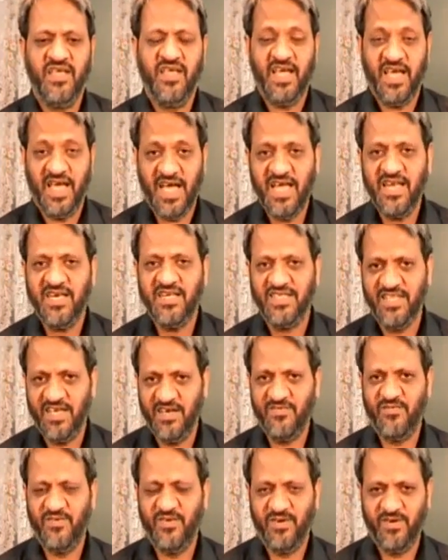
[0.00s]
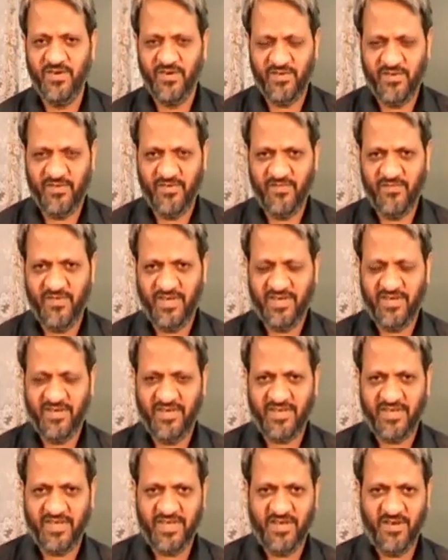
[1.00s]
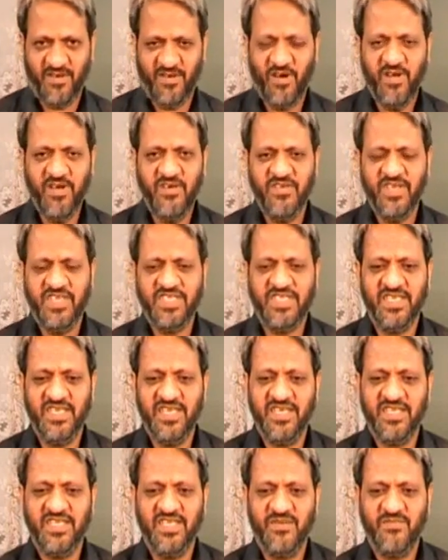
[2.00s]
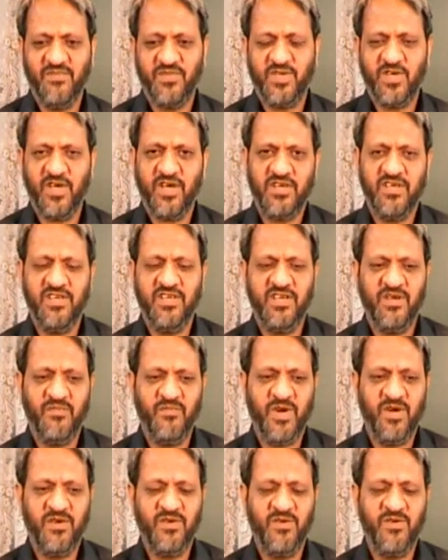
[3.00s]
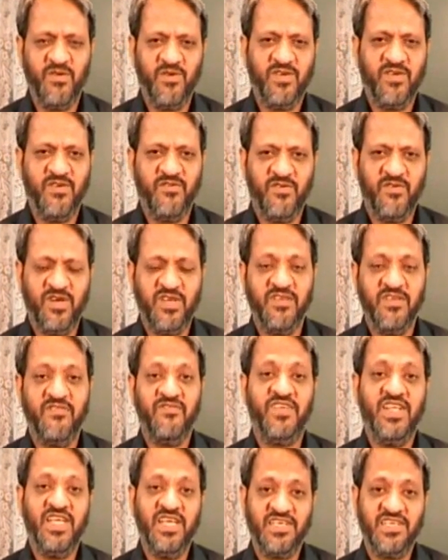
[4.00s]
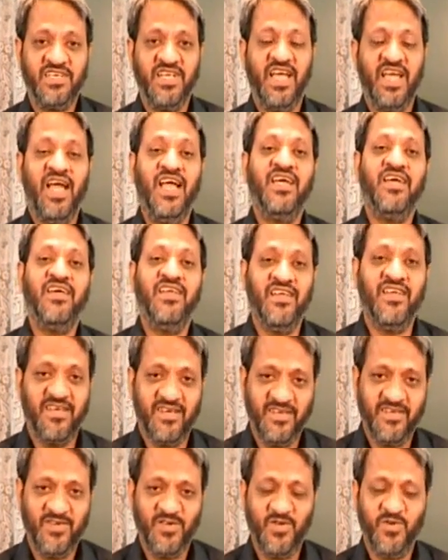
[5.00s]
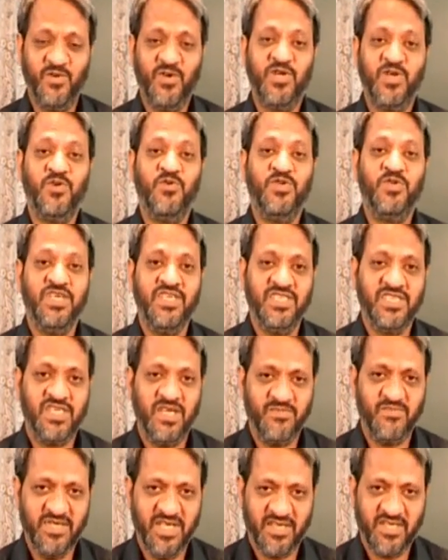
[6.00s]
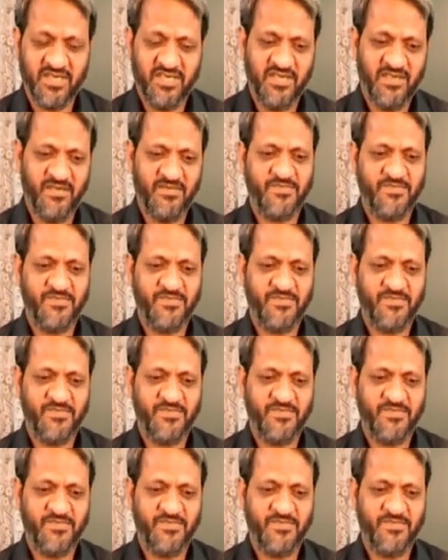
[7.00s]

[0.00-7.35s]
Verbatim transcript: and therefore one can always hear them talking about looking for a fresh angle to a routine subject.